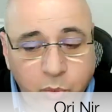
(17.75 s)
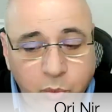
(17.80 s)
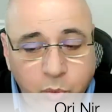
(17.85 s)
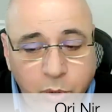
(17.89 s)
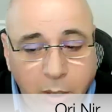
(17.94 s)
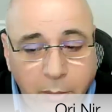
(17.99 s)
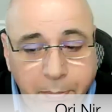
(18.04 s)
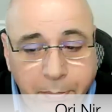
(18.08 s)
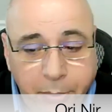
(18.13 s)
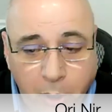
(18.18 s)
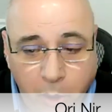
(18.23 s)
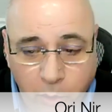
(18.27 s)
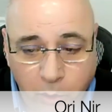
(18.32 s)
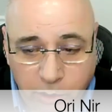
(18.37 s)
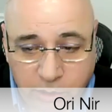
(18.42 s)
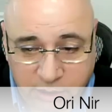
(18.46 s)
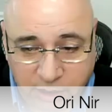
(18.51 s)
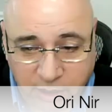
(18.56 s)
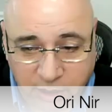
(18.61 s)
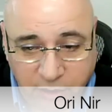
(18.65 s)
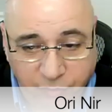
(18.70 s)
will
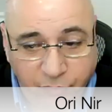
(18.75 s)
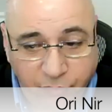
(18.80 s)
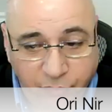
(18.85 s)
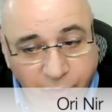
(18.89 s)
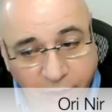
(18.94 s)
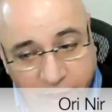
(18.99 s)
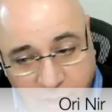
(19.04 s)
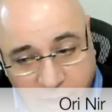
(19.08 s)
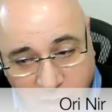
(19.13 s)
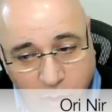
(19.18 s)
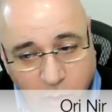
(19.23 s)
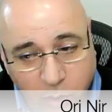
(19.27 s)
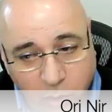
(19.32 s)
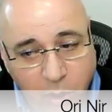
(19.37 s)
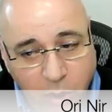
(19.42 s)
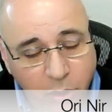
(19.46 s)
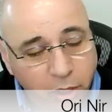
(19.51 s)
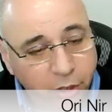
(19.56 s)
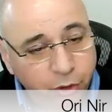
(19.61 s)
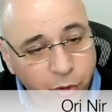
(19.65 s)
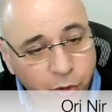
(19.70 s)
post the video
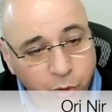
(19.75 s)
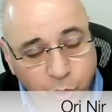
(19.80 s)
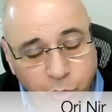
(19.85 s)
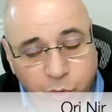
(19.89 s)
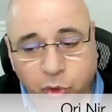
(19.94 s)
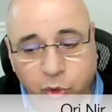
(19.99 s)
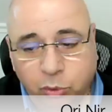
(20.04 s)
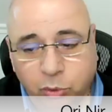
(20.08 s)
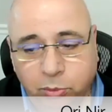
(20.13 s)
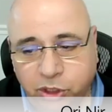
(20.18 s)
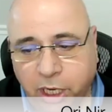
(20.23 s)
on our YouTube